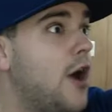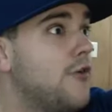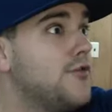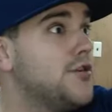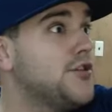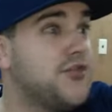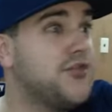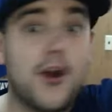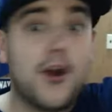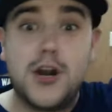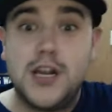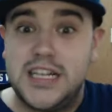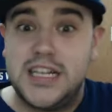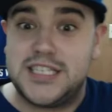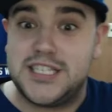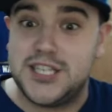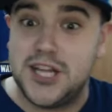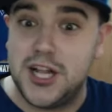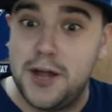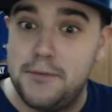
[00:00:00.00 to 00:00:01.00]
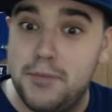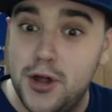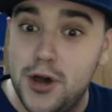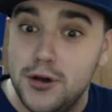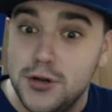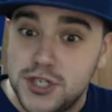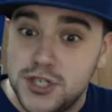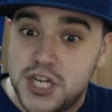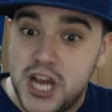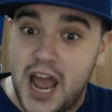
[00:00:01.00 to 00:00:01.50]
over 30 that's still a
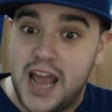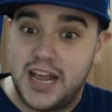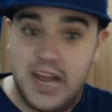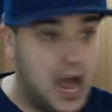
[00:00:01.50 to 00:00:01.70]
Blue Jay.